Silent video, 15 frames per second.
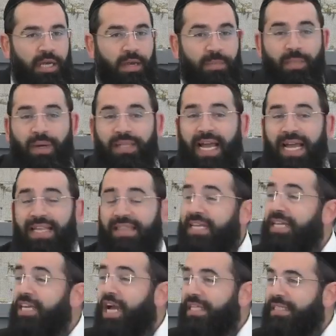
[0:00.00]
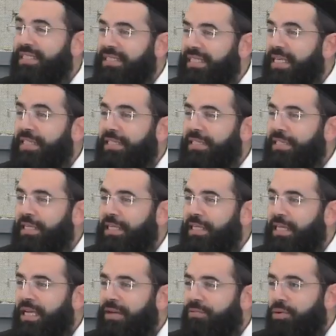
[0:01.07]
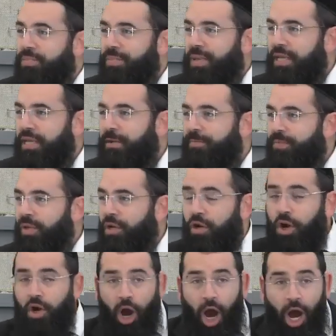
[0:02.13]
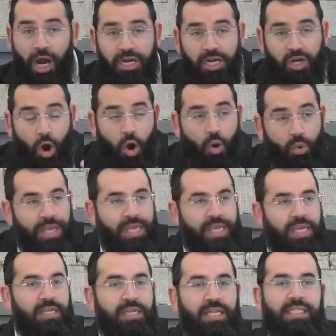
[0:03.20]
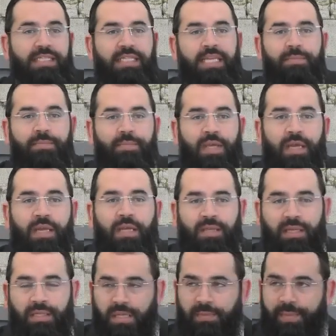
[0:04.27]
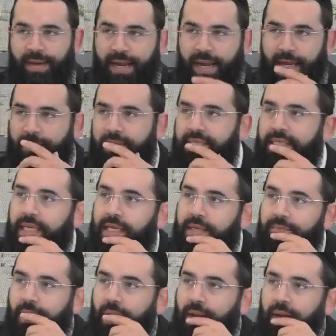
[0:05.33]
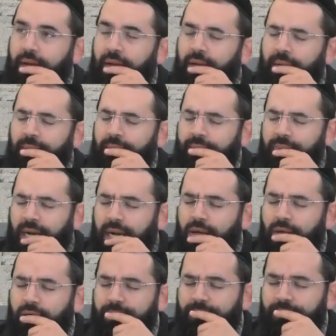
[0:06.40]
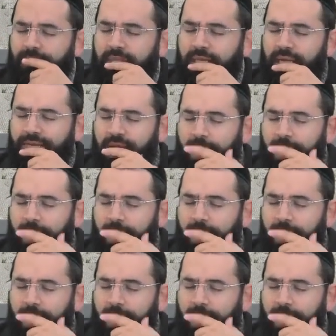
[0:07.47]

but had they not sinned, it would be ongoing nisim. There's a Gemara in Masechet Brachot. It's